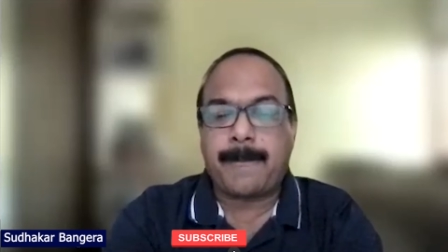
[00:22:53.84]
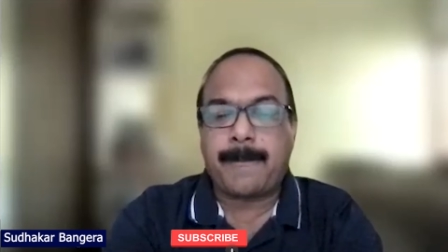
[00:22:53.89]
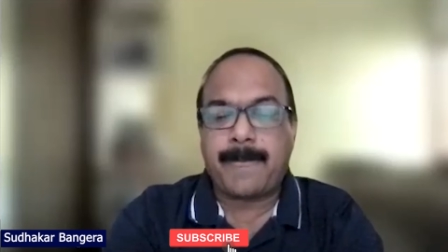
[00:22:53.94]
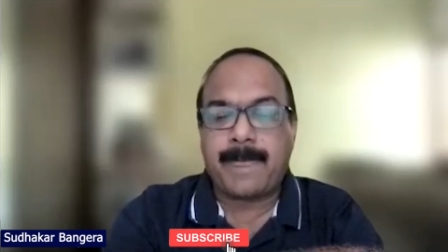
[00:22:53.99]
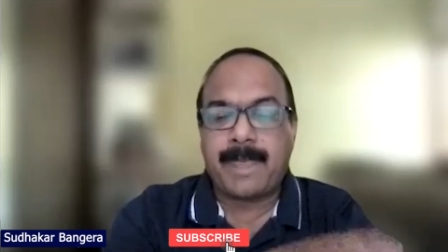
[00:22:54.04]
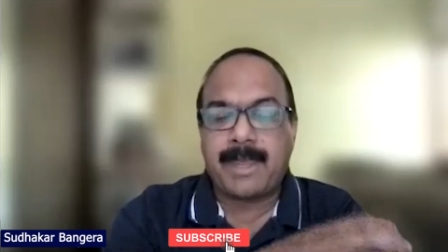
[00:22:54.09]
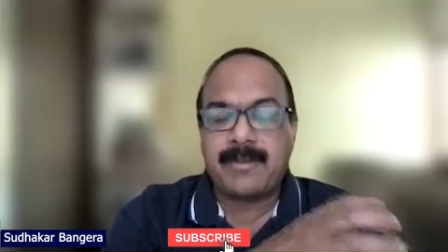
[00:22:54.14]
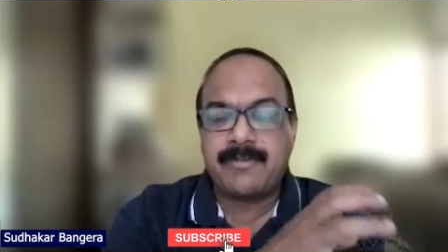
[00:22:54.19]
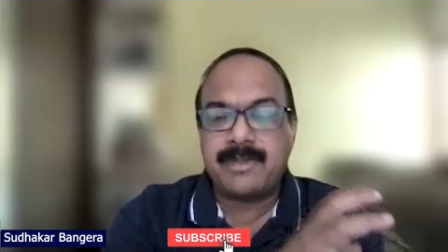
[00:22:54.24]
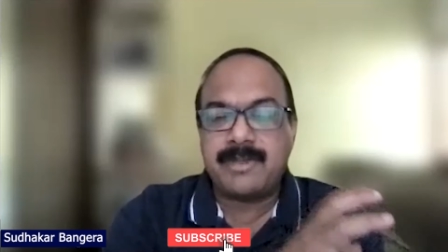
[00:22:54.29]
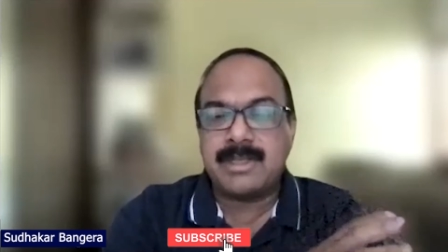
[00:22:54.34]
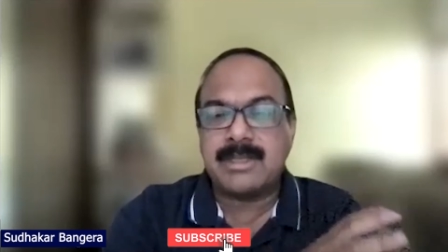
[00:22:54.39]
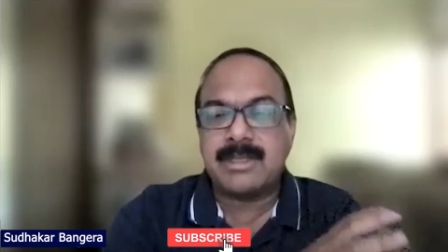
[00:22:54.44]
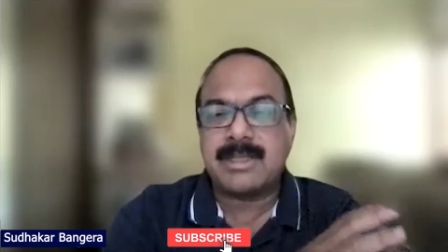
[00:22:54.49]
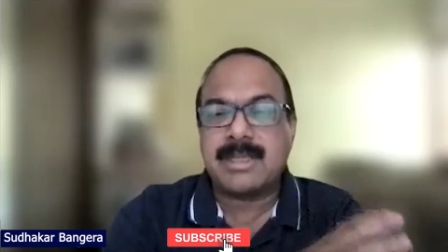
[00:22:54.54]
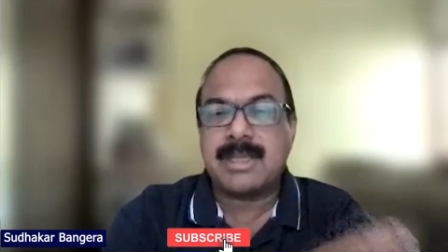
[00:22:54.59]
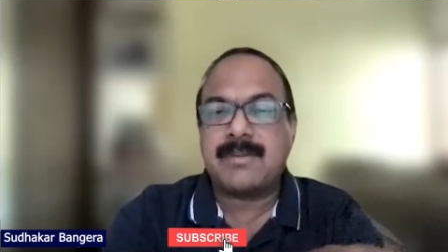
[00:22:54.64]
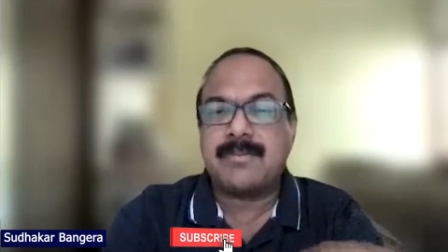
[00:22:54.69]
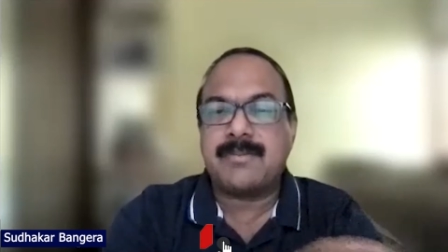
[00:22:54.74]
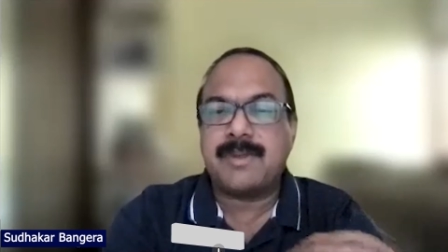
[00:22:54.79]
and within
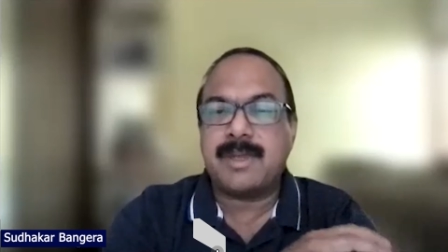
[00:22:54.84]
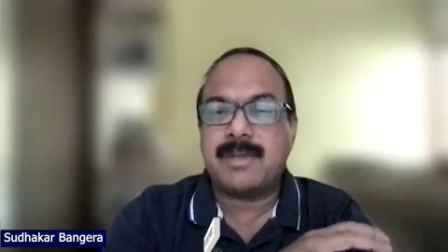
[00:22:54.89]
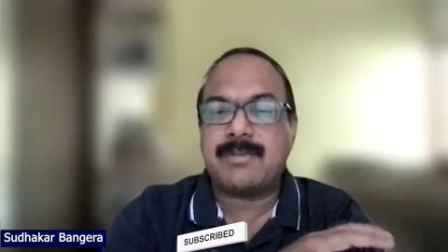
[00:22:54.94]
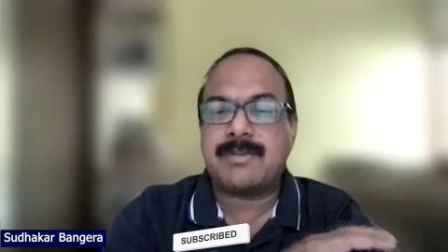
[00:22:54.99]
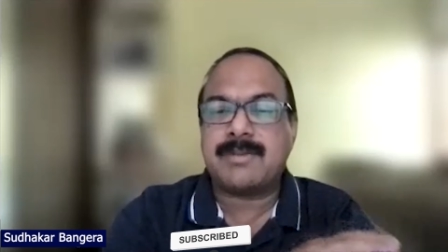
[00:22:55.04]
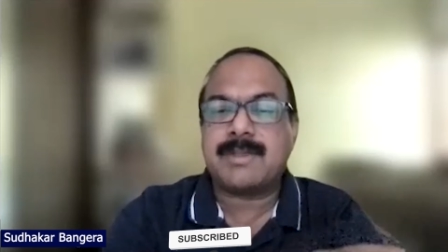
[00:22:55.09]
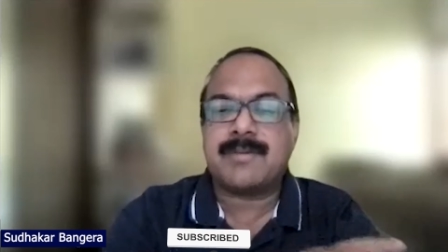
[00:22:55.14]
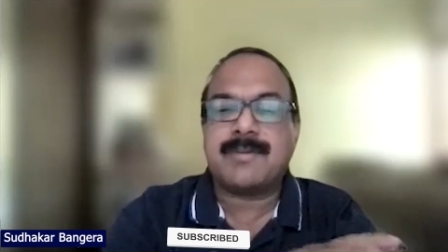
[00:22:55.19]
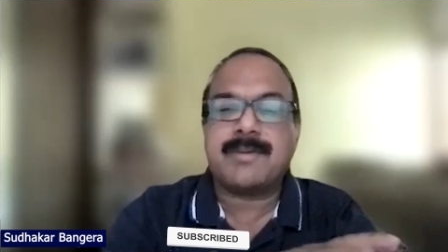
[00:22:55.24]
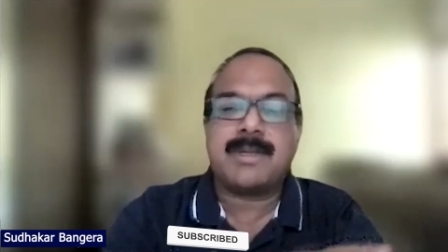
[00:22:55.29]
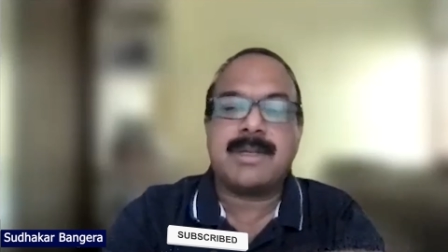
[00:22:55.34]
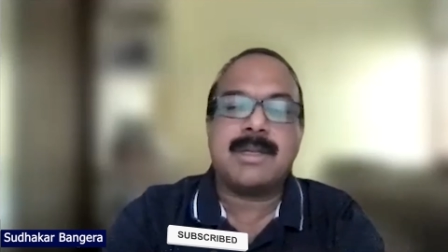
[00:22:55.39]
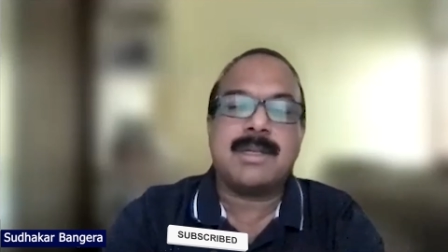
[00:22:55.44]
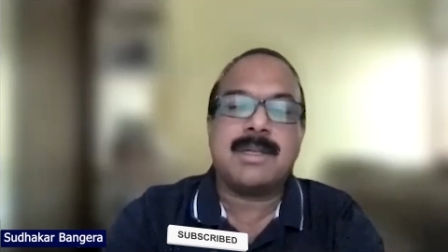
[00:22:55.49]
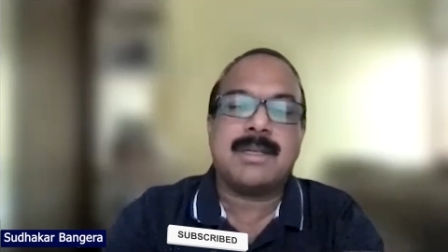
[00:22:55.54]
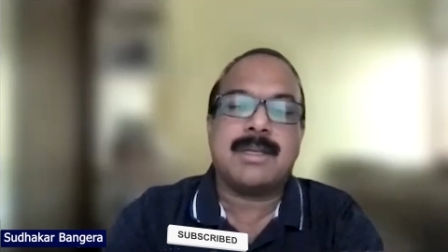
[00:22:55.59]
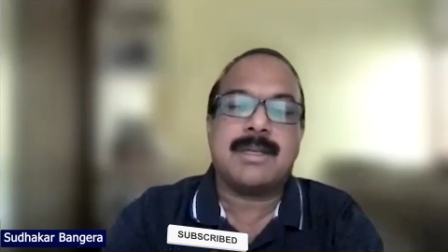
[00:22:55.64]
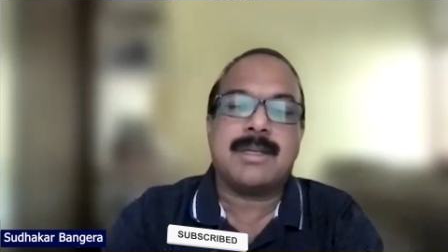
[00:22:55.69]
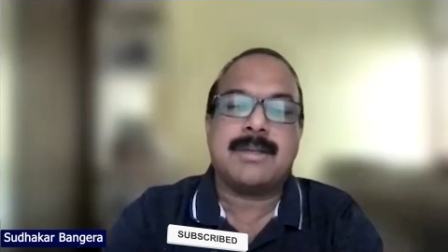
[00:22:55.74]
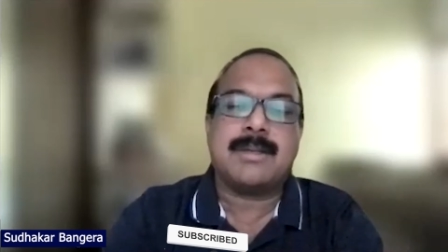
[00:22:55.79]
that we have several
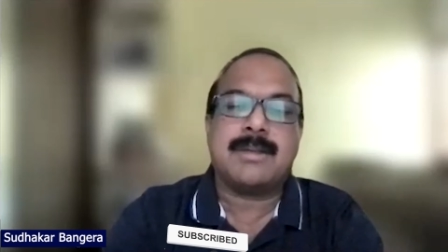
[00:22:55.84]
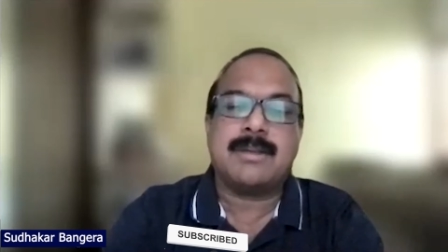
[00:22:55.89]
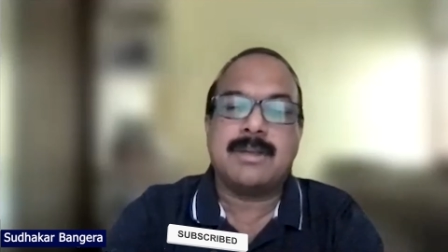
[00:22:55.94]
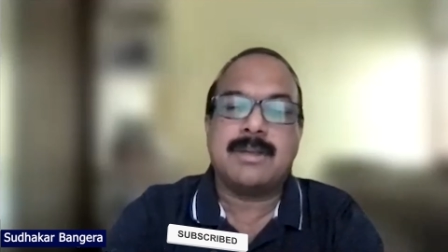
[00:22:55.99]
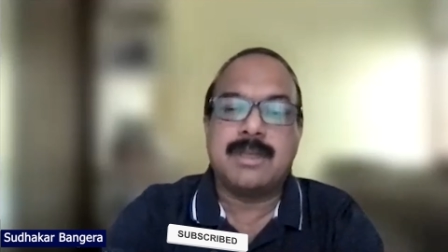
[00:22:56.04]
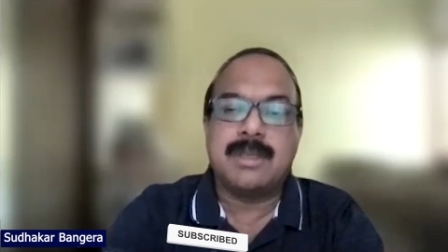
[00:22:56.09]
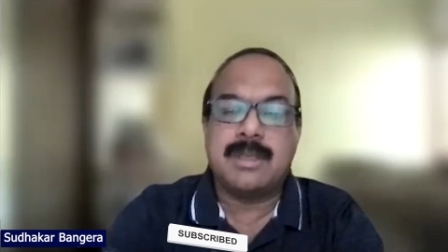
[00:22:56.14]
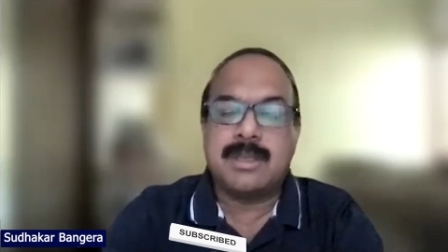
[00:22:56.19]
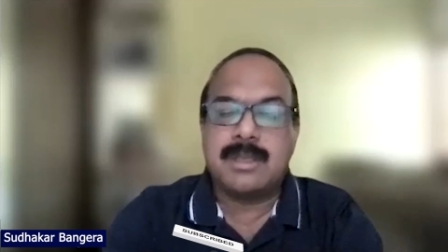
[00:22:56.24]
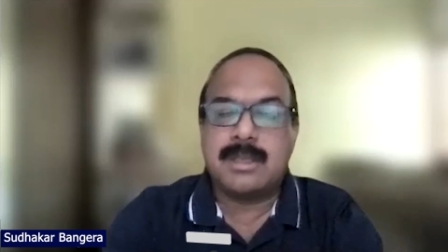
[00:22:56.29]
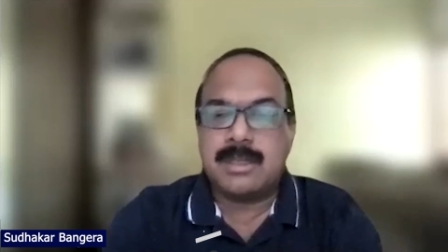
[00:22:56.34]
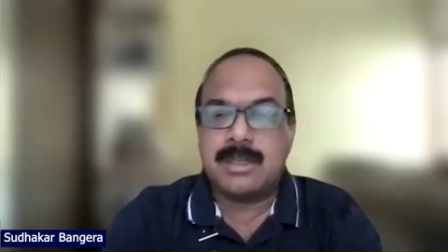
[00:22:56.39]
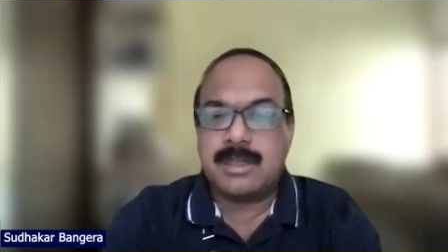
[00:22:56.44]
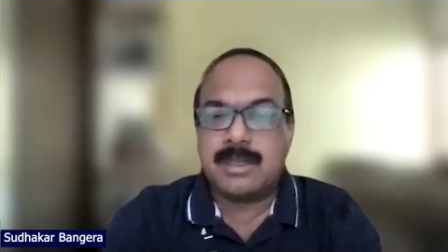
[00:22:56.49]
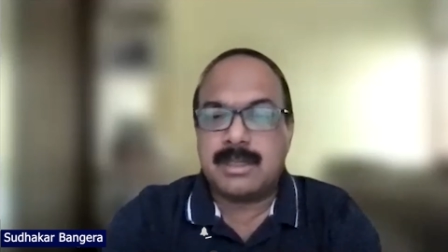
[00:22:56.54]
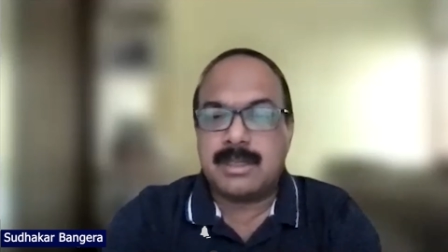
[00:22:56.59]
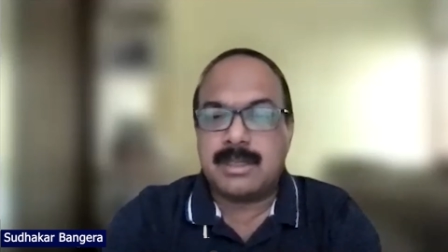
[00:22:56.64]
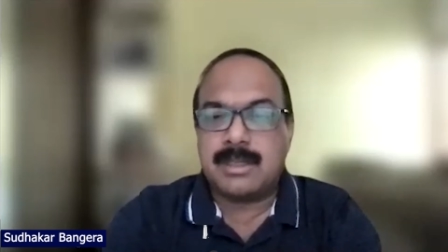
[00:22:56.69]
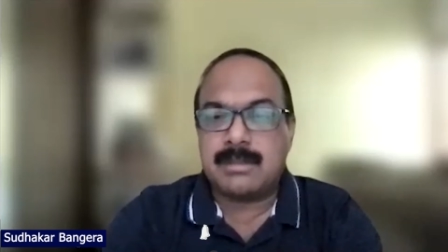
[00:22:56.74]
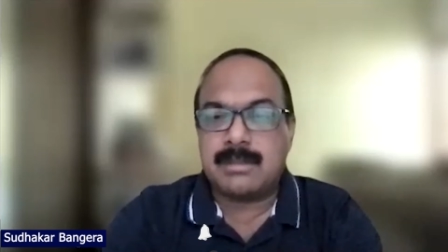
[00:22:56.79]
uh, you know
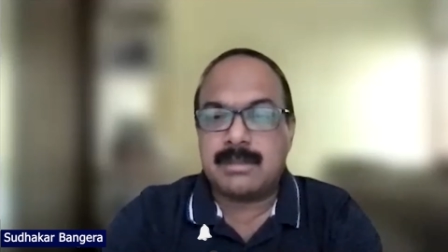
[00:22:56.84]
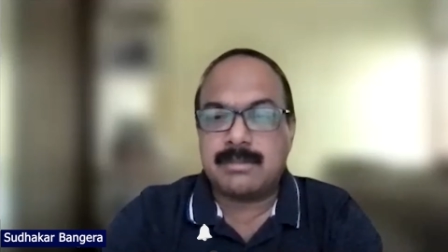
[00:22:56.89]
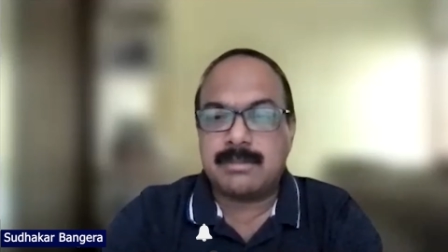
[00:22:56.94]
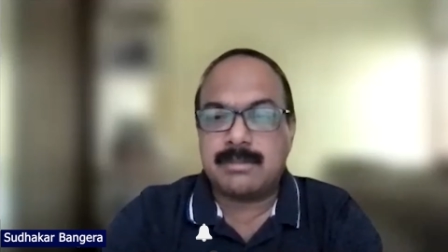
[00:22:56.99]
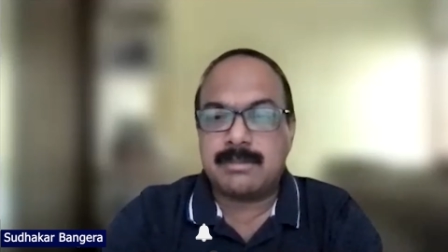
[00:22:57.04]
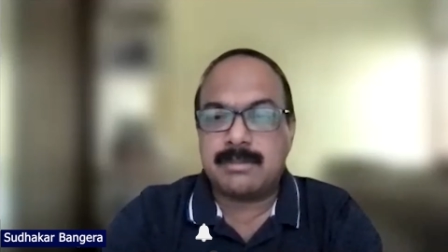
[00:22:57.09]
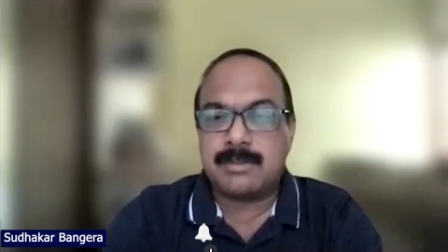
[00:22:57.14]
um,